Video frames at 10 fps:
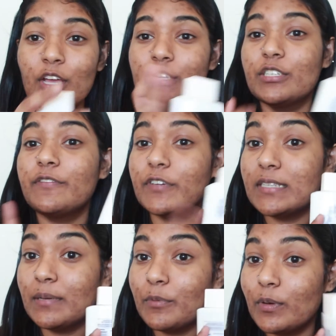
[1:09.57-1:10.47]
So the first
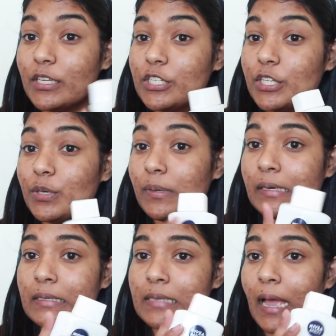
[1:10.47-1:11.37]
thing I'm going to do
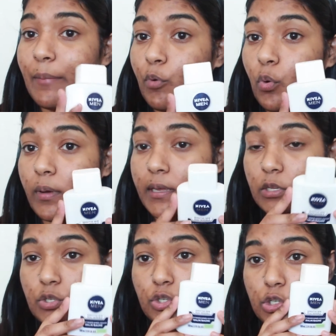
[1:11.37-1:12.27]
is I'm
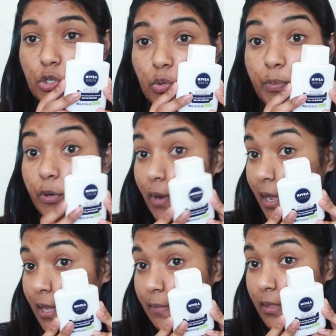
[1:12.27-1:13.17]
going to
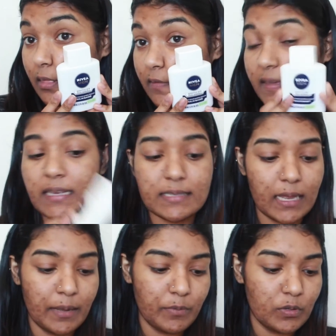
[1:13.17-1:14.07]
prime the face,
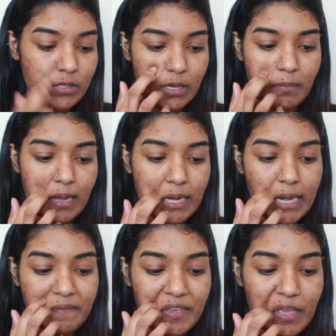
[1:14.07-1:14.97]
and I'm using my
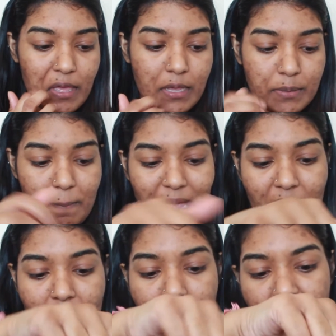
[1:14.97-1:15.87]
Nivea
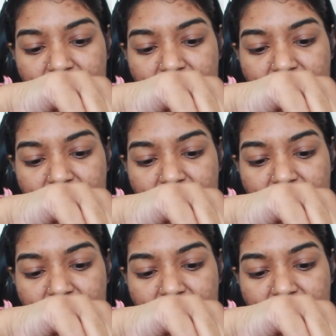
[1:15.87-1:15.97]
Men